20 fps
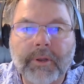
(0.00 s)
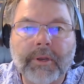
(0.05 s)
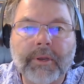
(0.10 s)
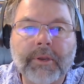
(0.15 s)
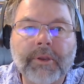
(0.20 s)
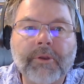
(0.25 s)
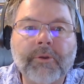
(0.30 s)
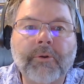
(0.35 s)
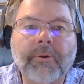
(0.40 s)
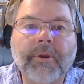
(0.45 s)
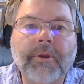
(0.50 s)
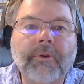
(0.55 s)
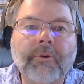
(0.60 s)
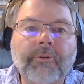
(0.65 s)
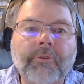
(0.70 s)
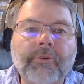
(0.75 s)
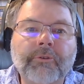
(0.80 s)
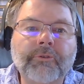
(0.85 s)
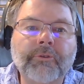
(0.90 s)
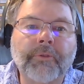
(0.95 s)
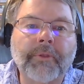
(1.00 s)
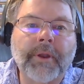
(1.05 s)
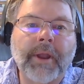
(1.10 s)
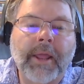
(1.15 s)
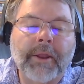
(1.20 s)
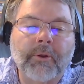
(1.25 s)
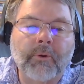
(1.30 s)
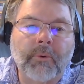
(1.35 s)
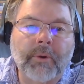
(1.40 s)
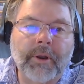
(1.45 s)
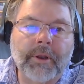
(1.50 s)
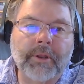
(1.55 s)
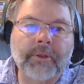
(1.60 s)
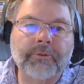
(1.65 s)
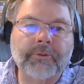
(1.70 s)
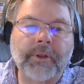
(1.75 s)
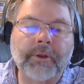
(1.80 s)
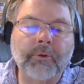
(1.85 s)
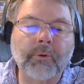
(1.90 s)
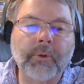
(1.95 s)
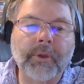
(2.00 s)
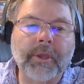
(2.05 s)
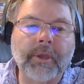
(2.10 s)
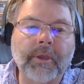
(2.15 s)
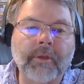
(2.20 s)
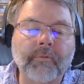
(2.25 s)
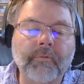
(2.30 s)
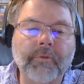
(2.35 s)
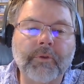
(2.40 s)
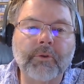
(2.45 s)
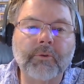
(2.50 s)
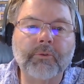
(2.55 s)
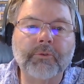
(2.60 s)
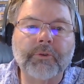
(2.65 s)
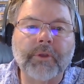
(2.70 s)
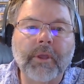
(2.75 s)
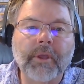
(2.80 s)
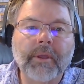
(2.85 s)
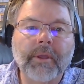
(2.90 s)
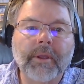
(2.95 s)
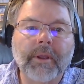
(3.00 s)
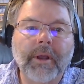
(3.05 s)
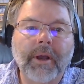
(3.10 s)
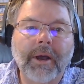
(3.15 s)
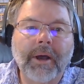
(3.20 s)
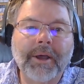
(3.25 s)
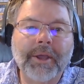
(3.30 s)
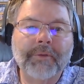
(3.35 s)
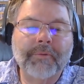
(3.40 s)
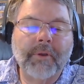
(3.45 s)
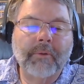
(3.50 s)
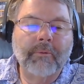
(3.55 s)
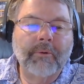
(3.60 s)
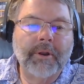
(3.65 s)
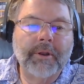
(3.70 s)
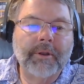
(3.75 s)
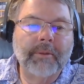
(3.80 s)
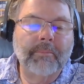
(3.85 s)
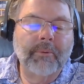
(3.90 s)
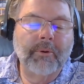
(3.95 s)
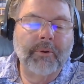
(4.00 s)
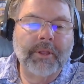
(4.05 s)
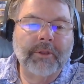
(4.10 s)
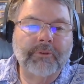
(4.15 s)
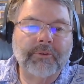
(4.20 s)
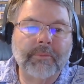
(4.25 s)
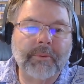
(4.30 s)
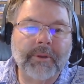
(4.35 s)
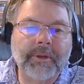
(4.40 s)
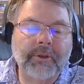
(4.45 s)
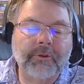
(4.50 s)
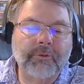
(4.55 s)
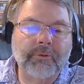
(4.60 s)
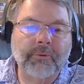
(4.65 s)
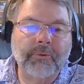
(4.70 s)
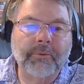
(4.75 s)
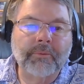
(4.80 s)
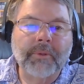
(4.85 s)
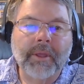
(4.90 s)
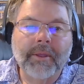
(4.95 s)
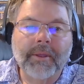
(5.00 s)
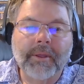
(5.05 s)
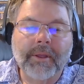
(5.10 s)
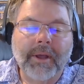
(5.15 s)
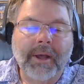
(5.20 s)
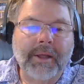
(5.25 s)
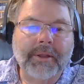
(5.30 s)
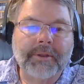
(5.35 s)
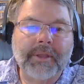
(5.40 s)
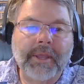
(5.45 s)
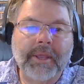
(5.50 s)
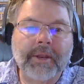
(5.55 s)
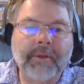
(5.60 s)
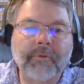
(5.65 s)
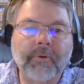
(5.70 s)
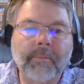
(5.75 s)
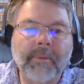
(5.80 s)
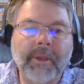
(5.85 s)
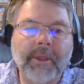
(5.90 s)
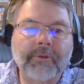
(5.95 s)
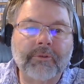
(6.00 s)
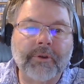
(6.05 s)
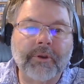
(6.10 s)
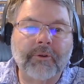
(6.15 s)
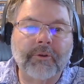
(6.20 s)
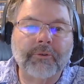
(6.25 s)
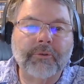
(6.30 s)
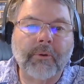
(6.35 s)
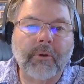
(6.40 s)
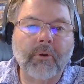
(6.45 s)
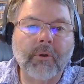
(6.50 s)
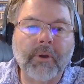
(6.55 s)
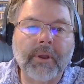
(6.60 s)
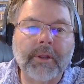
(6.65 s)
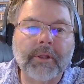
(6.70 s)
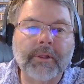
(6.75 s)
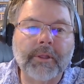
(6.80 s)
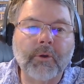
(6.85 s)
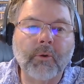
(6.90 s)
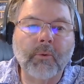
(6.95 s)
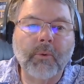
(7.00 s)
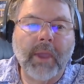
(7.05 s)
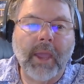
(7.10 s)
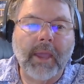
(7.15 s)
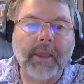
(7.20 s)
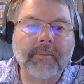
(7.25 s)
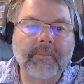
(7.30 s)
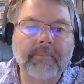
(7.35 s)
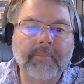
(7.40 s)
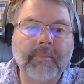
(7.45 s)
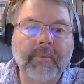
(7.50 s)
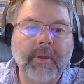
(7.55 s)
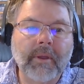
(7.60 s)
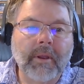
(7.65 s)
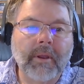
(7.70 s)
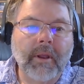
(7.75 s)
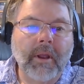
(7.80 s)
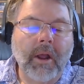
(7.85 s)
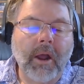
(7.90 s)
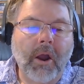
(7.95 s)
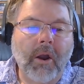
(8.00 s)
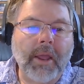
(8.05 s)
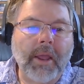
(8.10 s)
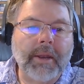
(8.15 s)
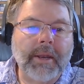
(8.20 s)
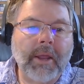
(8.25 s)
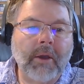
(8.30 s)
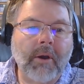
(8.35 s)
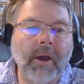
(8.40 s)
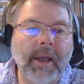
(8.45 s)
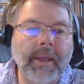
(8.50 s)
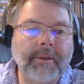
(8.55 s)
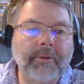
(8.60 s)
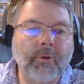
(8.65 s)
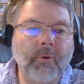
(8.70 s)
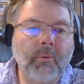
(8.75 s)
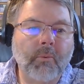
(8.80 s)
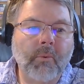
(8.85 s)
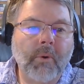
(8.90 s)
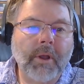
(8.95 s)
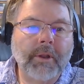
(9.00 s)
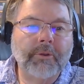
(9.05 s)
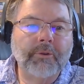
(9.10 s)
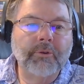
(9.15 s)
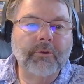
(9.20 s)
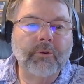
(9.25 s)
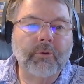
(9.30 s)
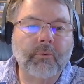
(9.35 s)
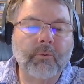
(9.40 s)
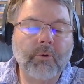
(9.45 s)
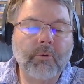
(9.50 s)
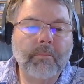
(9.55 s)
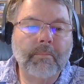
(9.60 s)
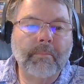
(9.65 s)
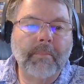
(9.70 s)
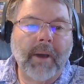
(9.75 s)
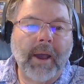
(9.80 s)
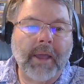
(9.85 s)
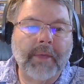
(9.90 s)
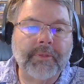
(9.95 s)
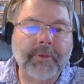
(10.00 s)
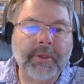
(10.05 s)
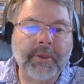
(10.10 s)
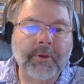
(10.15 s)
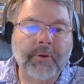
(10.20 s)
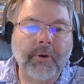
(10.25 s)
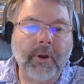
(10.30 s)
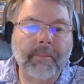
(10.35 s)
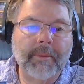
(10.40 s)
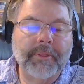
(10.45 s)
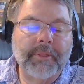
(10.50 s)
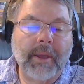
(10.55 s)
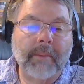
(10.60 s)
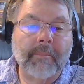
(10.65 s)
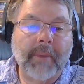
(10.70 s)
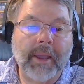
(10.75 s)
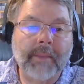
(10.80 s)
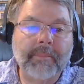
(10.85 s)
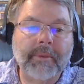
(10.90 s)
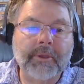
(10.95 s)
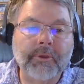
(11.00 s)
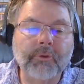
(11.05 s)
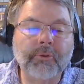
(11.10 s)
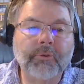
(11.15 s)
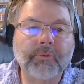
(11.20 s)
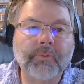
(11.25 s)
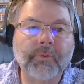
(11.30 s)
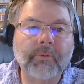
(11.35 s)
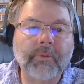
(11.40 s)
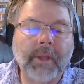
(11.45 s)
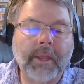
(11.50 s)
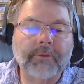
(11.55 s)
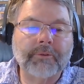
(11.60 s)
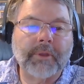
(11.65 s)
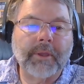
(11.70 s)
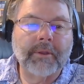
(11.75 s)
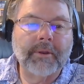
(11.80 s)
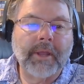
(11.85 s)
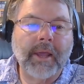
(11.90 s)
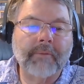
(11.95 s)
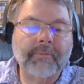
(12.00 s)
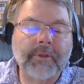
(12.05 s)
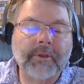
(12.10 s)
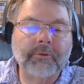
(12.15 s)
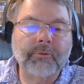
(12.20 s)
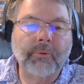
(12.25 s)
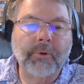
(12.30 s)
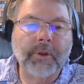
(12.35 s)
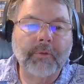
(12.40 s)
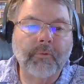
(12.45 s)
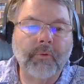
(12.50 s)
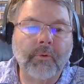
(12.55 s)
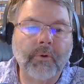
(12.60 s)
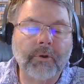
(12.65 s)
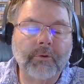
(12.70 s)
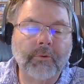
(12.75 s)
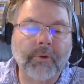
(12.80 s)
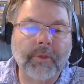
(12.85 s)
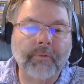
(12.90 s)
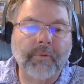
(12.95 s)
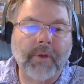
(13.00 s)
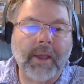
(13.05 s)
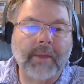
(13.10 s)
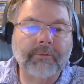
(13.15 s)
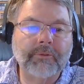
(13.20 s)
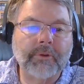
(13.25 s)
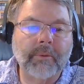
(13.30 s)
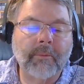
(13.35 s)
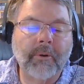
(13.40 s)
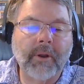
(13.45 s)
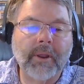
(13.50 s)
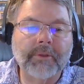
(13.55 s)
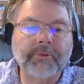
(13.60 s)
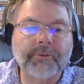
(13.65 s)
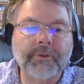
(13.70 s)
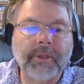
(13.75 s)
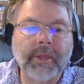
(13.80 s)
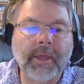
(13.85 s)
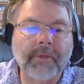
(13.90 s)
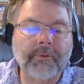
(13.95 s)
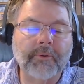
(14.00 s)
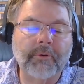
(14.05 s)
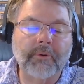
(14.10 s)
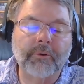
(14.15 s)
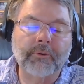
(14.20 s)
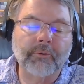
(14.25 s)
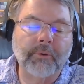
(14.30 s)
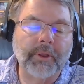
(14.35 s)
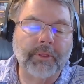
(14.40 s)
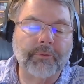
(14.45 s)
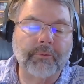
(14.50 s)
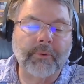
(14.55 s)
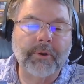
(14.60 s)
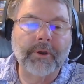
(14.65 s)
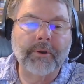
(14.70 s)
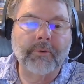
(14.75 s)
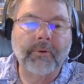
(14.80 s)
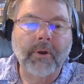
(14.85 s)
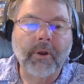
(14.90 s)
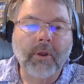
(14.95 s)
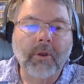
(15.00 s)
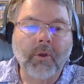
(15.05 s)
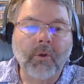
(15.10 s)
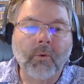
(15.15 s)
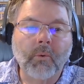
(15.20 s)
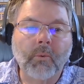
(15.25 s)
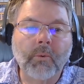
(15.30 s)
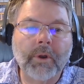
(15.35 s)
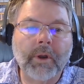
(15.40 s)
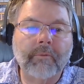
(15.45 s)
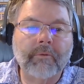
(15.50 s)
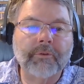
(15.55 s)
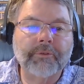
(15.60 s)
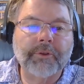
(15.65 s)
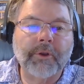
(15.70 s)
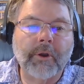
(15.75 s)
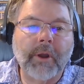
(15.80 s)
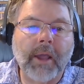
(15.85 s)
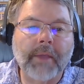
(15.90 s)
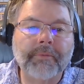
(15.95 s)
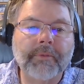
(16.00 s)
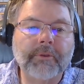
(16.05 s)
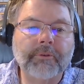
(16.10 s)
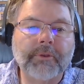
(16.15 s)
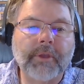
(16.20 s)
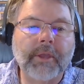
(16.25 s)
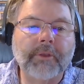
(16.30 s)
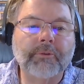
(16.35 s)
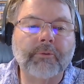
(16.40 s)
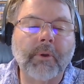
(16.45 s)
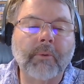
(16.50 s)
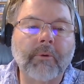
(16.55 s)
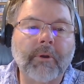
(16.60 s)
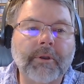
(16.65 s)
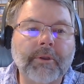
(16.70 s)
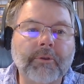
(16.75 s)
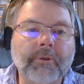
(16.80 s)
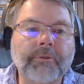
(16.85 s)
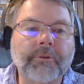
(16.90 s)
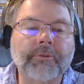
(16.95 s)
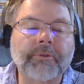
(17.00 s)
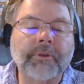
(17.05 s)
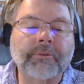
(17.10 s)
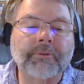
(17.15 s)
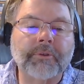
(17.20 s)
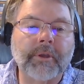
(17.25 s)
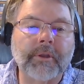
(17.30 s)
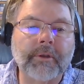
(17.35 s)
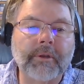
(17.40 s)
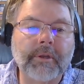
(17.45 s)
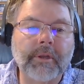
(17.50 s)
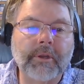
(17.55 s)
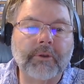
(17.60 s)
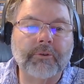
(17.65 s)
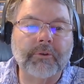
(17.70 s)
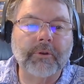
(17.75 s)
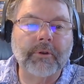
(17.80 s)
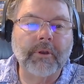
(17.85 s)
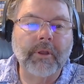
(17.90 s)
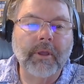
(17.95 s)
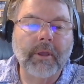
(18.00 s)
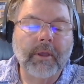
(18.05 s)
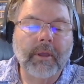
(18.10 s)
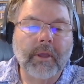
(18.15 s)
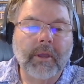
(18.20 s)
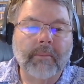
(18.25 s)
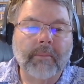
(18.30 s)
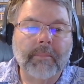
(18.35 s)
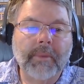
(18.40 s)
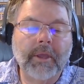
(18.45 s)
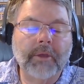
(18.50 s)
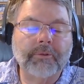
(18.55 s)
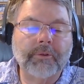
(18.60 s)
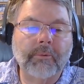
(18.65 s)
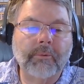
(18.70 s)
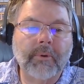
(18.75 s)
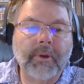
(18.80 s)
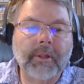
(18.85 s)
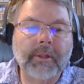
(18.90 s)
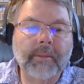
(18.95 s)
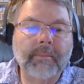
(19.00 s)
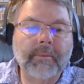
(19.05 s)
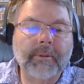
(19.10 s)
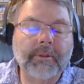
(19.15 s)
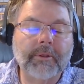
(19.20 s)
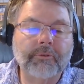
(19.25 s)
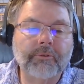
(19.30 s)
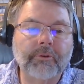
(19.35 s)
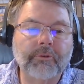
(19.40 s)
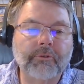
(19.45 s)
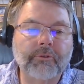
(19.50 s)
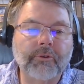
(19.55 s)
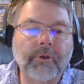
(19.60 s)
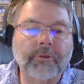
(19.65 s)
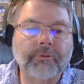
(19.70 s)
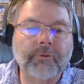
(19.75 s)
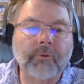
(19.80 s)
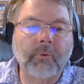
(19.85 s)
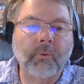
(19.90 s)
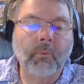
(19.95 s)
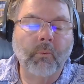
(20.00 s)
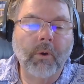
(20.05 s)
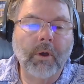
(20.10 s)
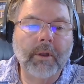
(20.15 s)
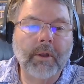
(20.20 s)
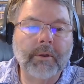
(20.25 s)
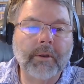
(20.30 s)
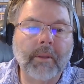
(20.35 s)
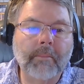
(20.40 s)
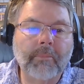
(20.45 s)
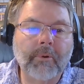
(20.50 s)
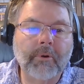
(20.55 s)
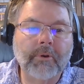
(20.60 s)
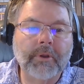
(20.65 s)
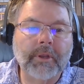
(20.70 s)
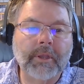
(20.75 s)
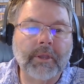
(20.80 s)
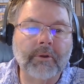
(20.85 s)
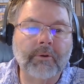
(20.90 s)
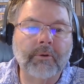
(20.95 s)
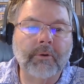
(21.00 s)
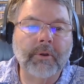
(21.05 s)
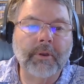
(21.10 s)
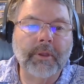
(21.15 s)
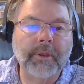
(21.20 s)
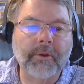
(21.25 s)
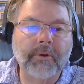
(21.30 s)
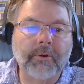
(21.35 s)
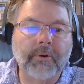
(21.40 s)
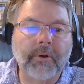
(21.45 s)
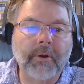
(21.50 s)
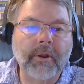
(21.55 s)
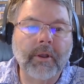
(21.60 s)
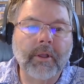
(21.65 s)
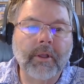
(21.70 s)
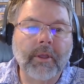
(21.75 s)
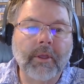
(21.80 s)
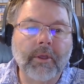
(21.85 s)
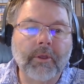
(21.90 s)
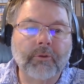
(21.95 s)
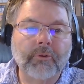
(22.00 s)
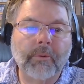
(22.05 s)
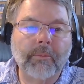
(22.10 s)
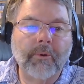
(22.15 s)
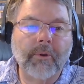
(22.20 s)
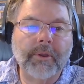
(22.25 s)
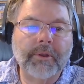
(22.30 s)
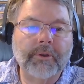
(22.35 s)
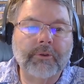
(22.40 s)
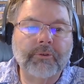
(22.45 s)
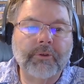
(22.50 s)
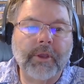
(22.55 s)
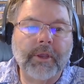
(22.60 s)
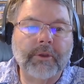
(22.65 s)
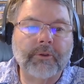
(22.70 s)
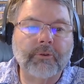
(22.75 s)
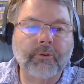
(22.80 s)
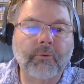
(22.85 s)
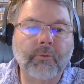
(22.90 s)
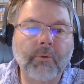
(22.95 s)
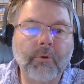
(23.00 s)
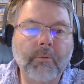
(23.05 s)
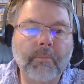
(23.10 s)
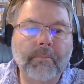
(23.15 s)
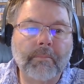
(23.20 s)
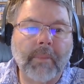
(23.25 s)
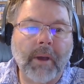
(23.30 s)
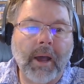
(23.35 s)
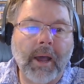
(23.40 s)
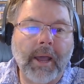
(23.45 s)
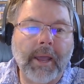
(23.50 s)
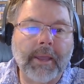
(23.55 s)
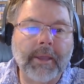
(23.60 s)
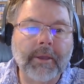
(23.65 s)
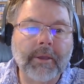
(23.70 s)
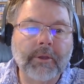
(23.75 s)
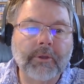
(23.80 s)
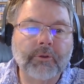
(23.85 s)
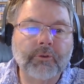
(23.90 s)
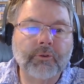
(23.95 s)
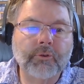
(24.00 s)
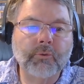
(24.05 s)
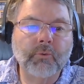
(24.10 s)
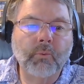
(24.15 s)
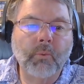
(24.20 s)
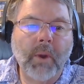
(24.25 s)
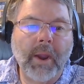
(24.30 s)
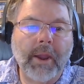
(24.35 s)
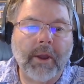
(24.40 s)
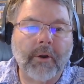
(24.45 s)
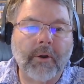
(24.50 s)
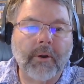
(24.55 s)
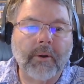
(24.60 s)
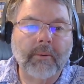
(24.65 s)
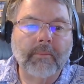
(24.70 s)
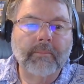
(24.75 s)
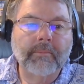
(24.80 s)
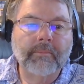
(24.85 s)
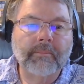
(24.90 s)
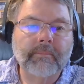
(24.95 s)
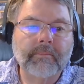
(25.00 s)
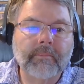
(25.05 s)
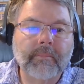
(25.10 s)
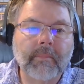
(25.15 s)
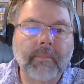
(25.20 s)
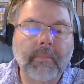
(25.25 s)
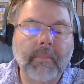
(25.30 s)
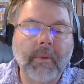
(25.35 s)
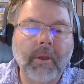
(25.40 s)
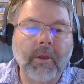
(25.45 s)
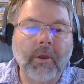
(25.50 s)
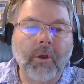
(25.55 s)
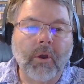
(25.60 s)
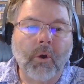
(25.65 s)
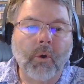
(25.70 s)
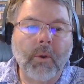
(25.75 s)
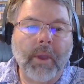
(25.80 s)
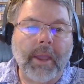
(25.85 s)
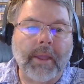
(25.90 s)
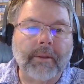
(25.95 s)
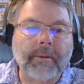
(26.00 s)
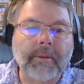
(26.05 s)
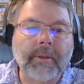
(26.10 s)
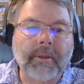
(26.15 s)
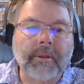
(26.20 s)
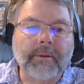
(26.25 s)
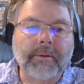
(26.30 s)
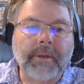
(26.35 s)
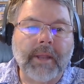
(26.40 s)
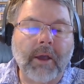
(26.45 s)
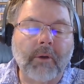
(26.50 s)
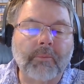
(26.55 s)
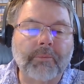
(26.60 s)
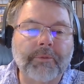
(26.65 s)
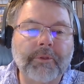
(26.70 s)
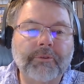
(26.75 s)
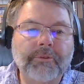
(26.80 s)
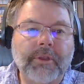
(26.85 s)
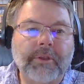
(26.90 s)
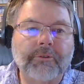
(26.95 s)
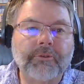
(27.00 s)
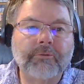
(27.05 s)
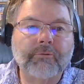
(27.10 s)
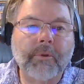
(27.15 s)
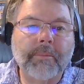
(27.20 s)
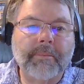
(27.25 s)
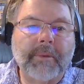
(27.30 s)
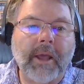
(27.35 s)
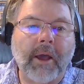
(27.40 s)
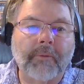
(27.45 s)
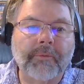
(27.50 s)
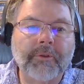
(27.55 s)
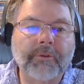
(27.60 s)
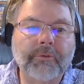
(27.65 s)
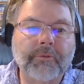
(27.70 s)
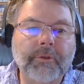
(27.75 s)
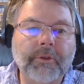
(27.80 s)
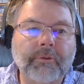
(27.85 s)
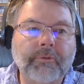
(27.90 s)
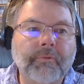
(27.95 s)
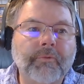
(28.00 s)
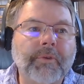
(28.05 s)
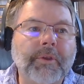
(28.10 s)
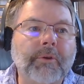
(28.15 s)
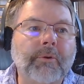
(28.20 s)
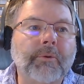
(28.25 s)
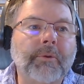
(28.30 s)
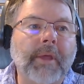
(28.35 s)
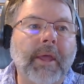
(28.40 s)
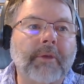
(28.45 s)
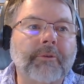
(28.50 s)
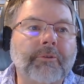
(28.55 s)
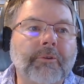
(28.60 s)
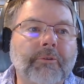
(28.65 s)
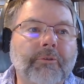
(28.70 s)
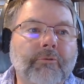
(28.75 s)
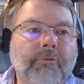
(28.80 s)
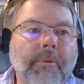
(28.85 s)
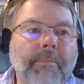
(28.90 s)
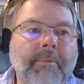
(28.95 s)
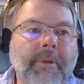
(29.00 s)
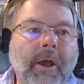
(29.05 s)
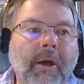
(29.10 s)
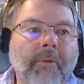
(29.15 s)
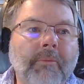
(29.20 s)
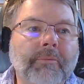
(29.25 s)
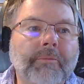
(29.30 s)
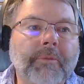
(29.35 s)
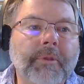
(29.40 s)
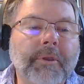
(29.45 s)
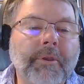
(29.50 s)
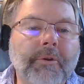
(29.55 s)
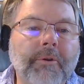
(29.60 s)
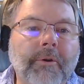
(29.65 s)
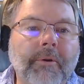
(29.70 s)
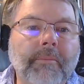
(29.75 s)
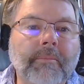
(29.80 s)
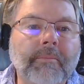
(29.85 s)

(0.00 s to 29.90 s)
year here just so that I know what it is and I don't get confused if I wanted to put in some additional date information here. So I'll go ahead and click OK. All right, now I don't want to group by the year. I mean, that might be useful because I could have then 24 and 25 summarized together, or 23 or whatever's there. In this case, so I want to use this as a condition because I want to limit this to just one particular year. So I'm going to change group by to where. Okay, now this has stripped out, this field has stripped out the year.